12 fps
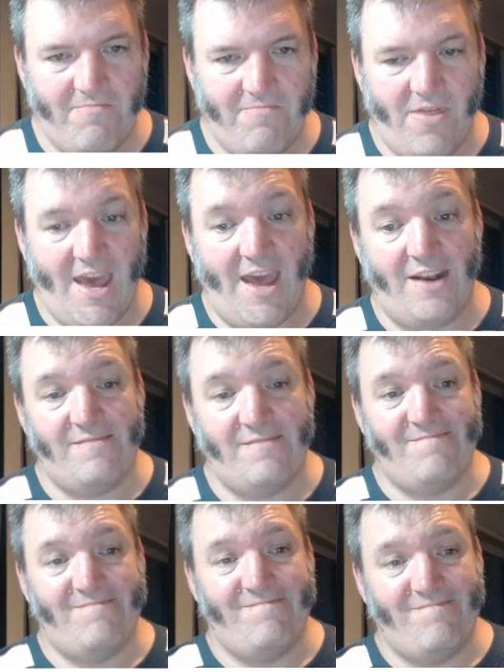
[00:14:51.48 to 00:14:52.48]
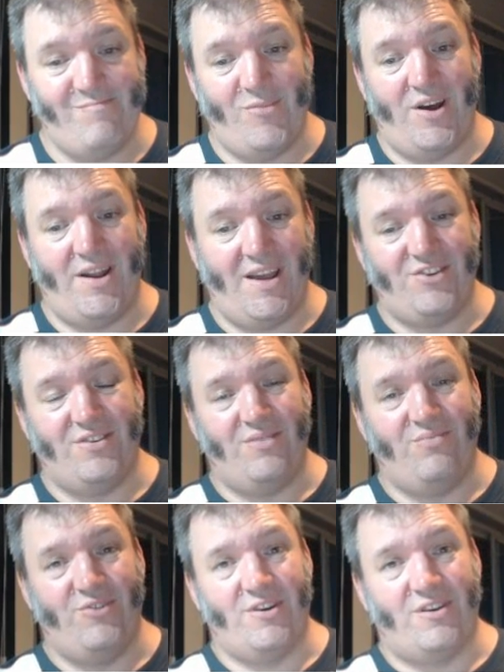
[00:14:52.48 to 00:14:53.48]
That might actually
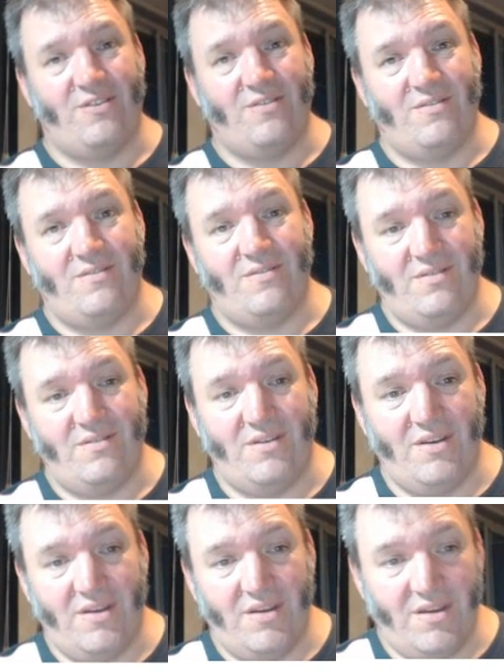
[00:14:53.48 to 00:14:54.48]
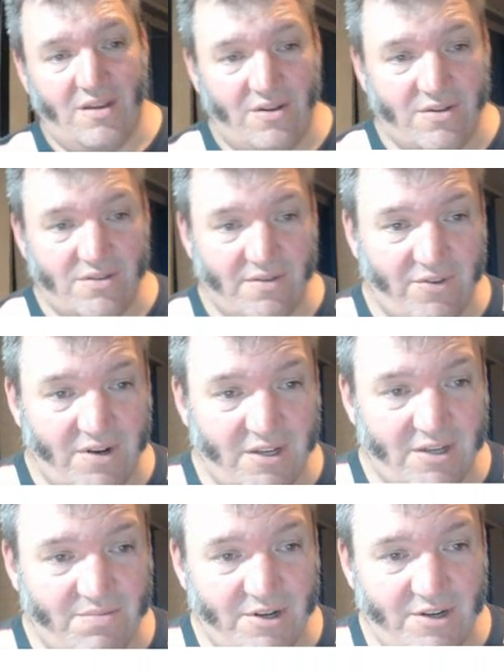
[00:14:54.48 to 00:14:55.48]
work. Because I've got an
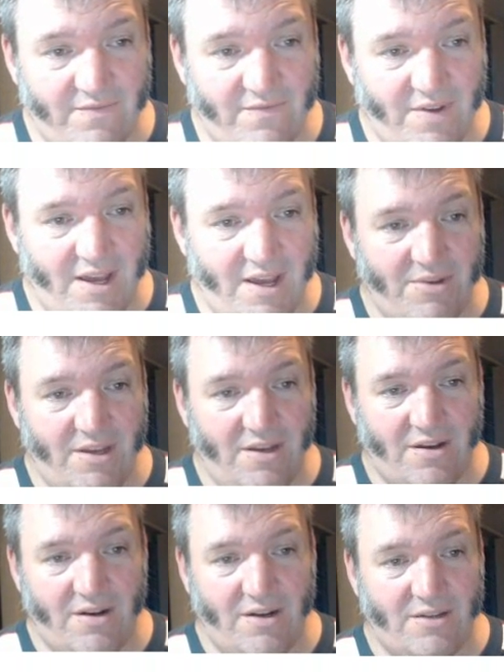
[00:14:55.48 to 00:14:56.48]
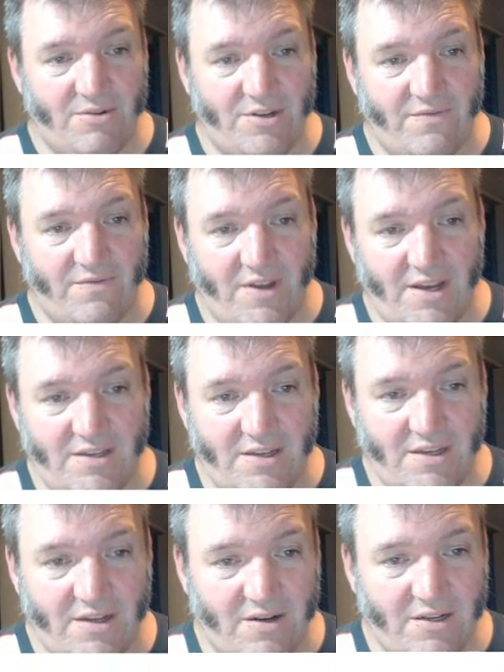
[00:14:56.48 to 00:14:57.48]
expression for AB, I've got an expression for AC,
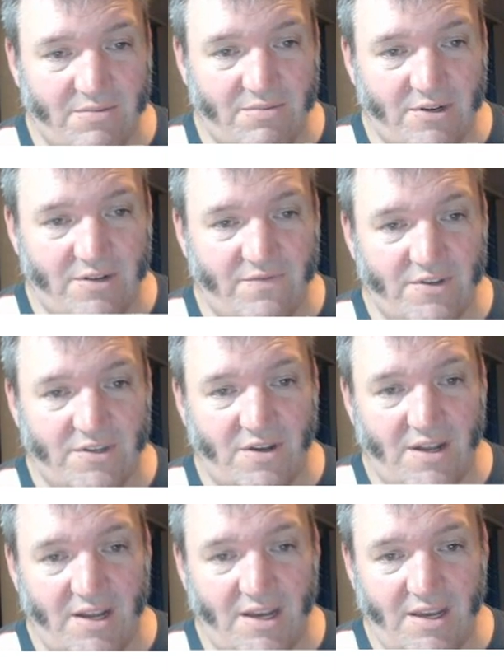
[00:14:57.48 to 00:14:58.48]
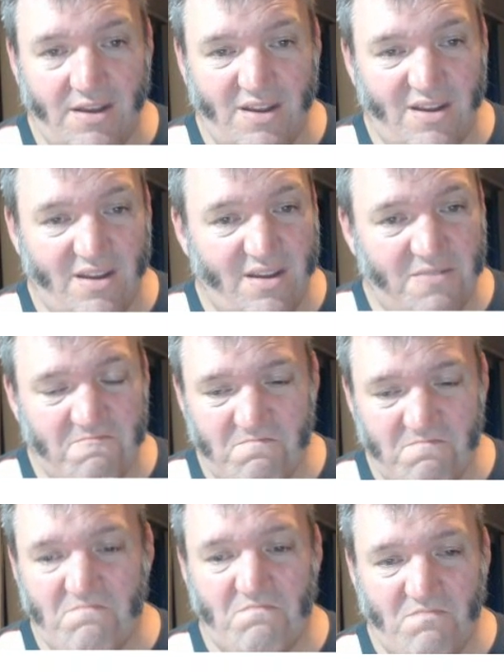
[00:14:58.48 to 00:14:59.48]
I've got an expression for sine A.
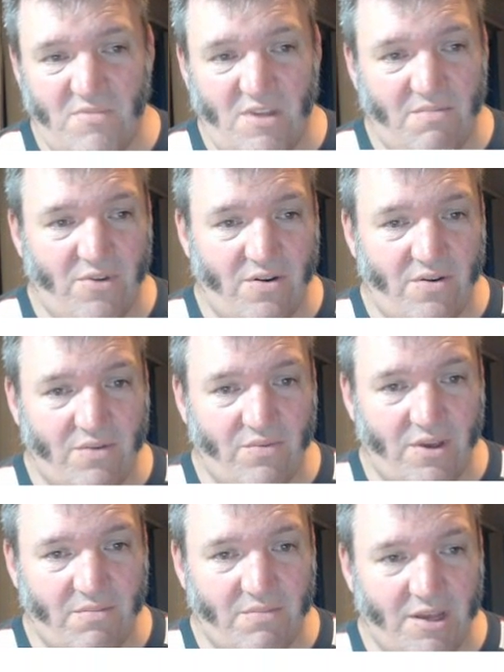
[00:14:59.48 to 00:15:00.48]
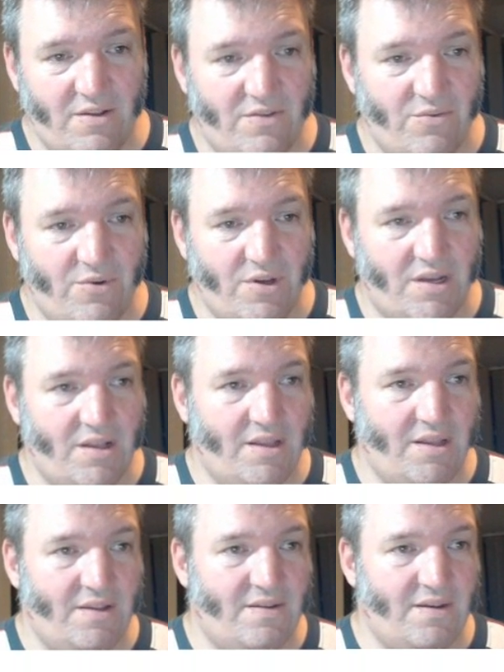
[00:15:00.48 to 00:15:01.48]
Yep, I reckon we can make this work.
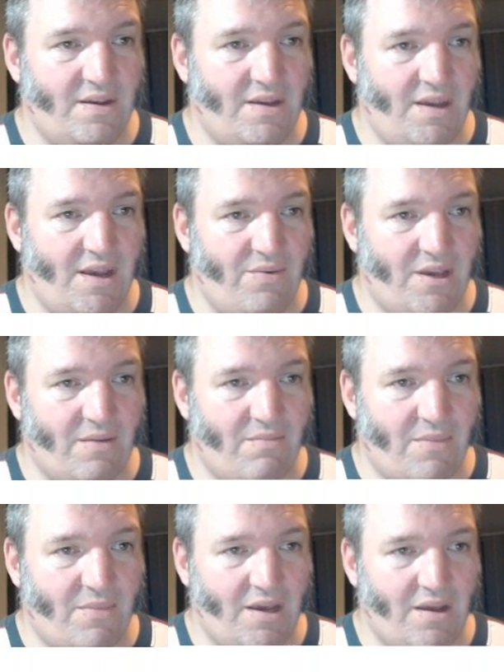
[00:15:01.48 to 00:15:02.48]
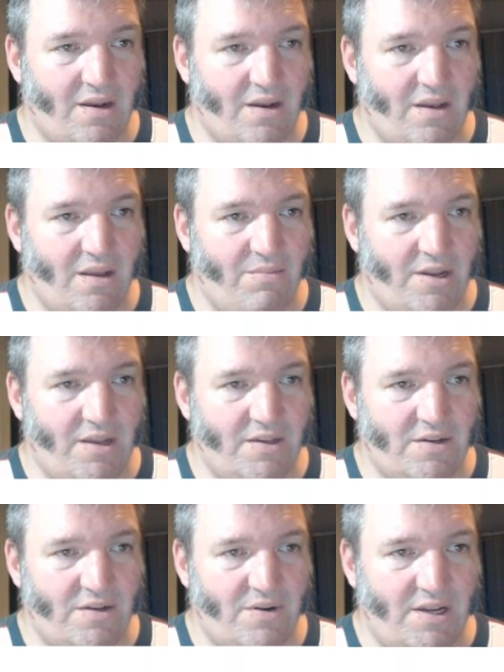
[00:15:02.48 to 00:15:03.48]
Let's see how we can it a bit
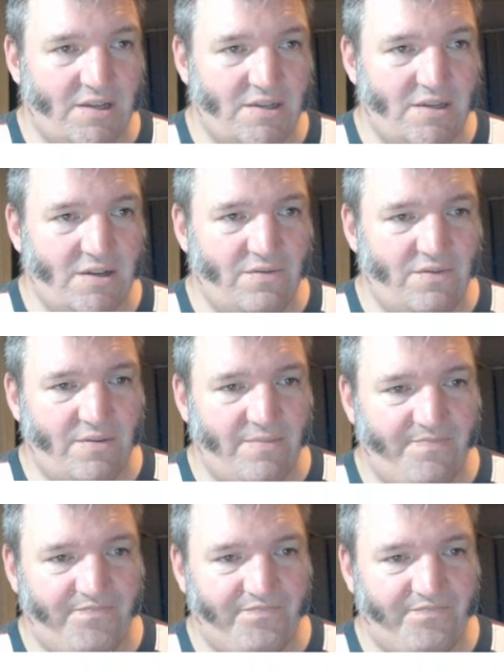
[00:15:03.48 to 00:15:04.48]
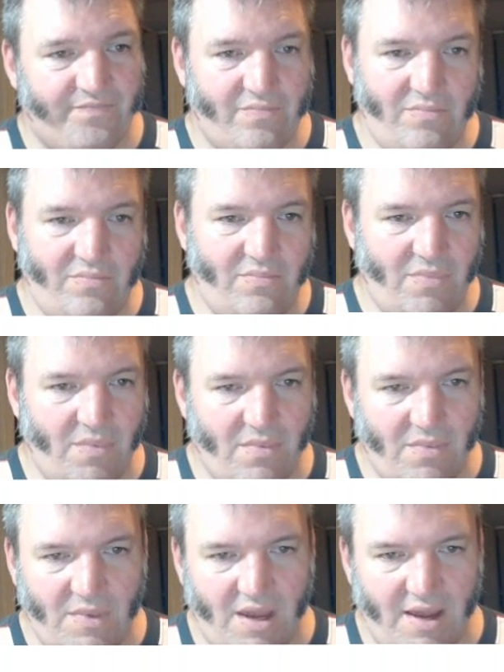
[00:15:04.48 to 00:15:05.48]
easier on ourselves.
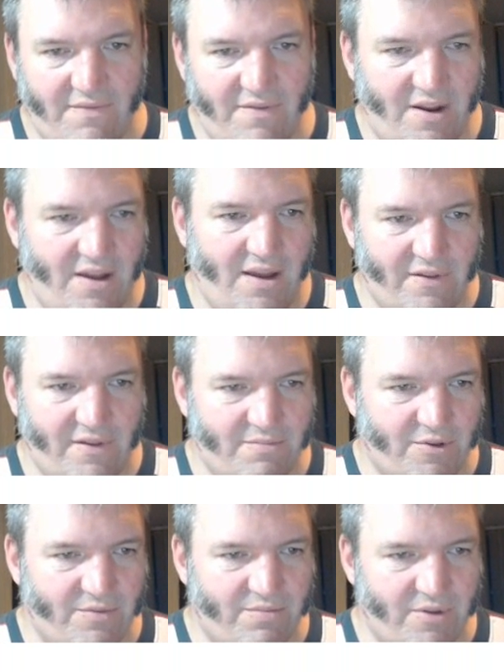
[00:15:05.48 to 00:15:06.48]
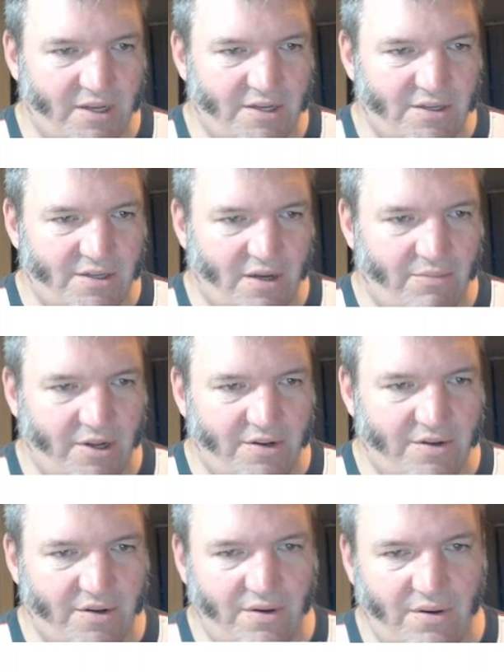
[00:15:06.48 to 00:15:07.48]
A half and a half, let's multiply each side by
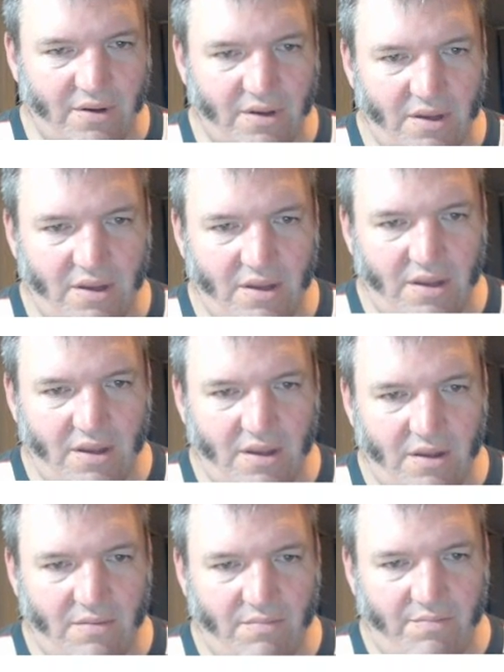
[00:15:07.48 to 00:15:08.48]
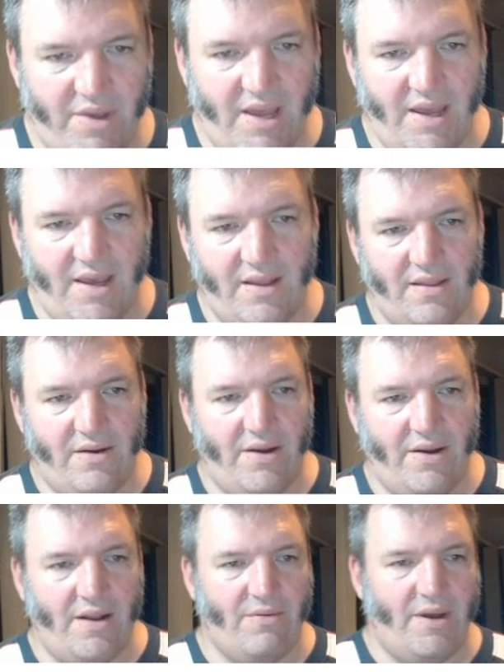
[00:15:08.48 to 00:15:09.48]
2. Bang, they're
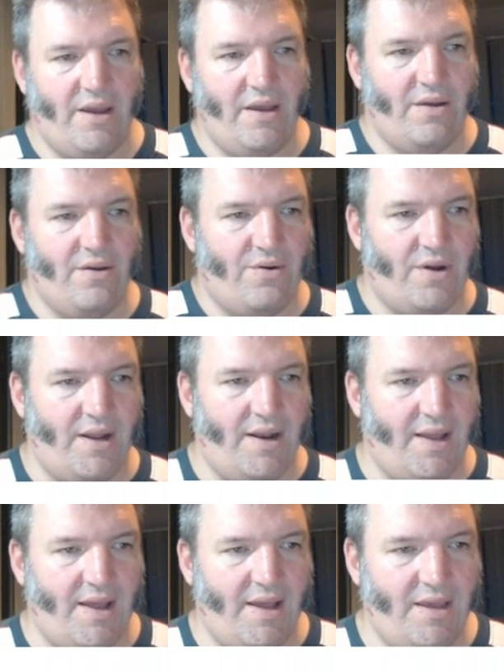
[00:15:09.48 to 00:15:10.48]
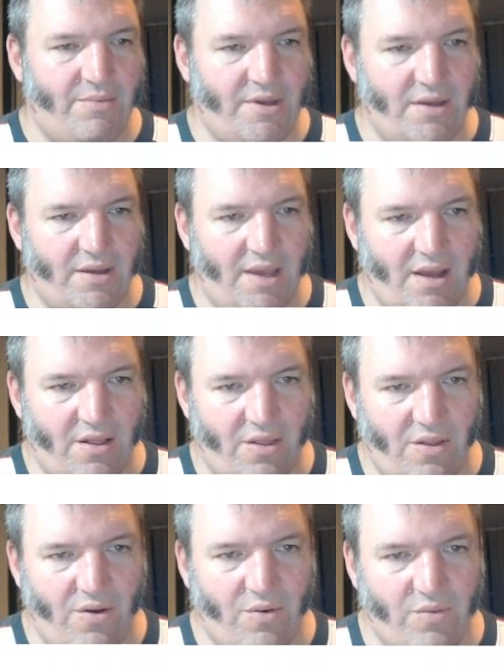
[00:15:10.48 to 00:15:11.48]
out of the way. Alright, AB. How
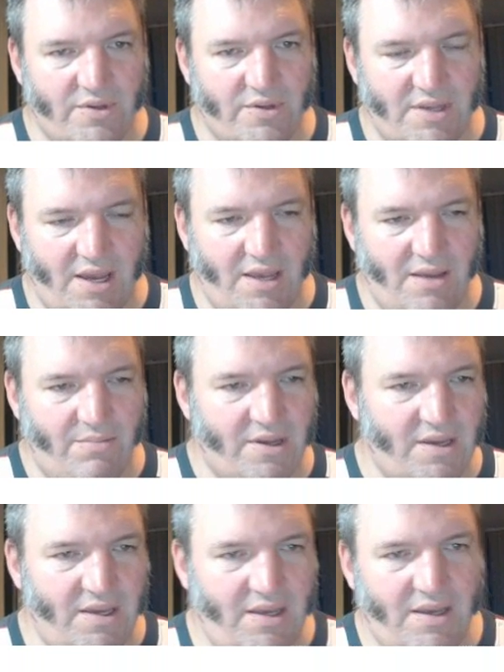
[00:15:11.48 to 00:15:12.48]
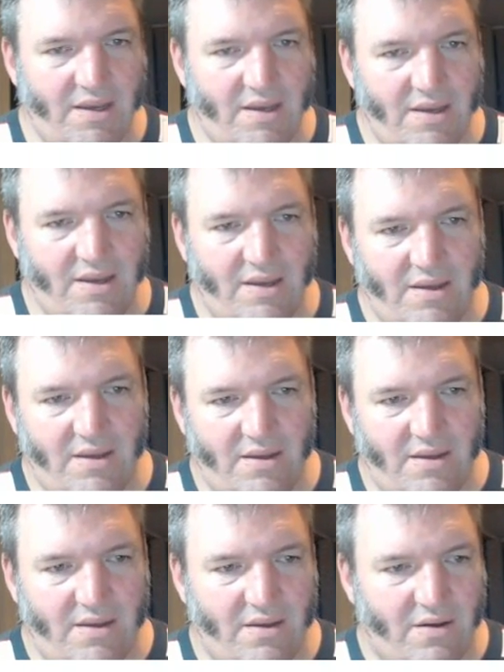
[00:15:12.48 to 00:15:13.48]
long was AB?
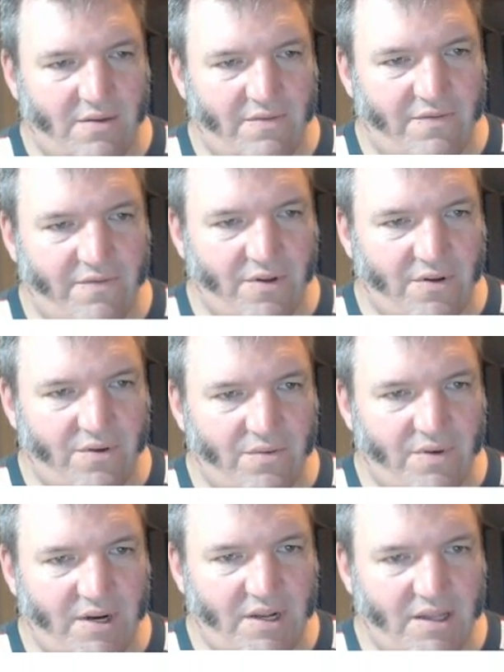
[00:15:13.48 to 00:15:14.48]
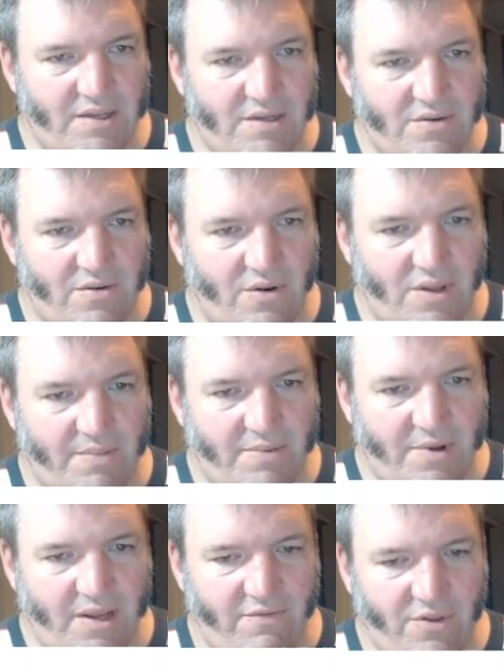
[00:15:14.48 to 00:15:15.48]
Oh, I've forgotten already. Let's scroll up
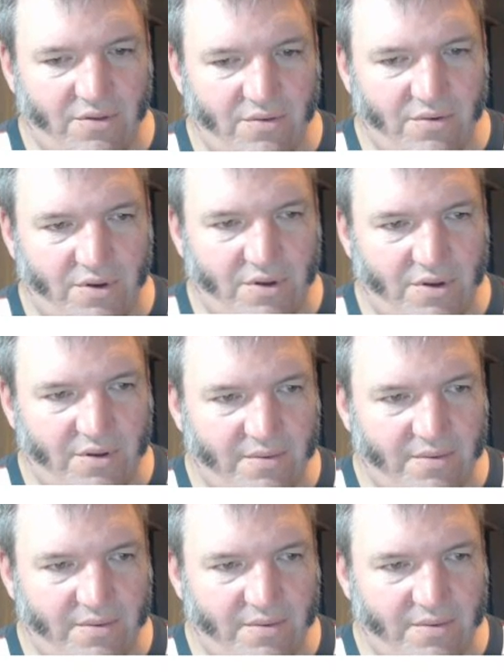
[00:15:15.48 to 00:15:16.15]
and have a look.